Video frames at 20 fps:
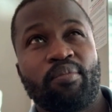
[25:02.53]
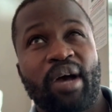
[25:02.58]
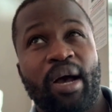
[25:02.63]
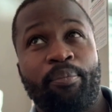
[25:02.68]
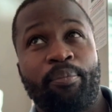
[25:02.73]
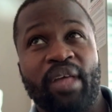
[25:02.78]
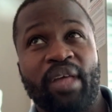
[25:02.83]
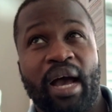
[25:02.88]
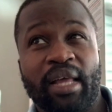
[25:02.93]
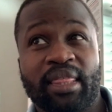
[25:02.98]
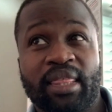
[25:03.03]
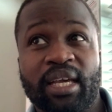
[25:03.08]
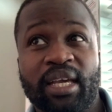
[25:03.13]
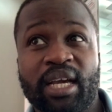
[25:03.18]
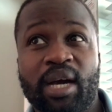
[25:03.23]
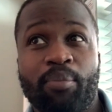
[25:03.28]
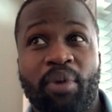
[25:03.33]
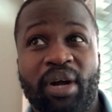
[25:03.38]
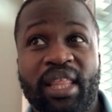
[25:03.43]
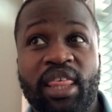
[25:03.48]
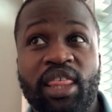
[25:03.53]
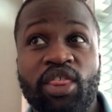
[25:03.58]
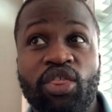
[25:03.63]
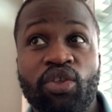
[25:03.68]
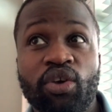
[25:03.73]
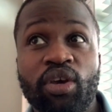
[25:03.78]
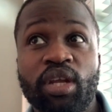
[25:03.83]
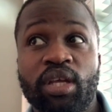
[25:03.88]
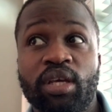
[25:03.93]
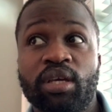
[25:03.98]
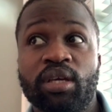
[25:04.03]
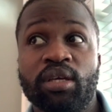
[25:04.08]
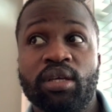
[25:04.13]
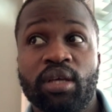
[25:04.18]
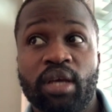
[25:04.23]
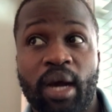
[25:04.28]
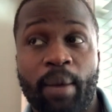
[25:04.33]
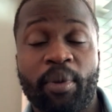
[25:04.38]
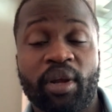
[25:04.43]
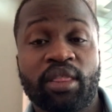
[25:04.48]
I think about
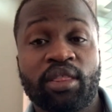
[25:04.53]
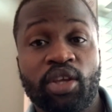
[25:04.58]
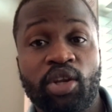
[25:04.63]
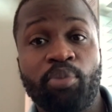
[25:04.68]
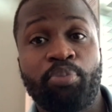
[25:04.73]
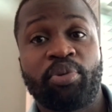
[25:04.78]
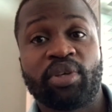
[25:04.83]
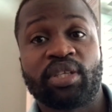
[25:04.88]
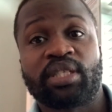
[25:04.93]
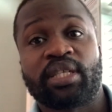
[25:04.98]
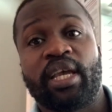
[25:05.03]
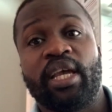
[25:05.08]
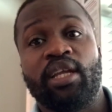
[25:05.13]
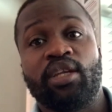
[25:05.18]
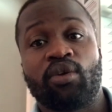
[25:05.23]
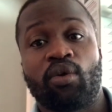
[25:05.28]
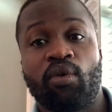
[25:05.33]
30%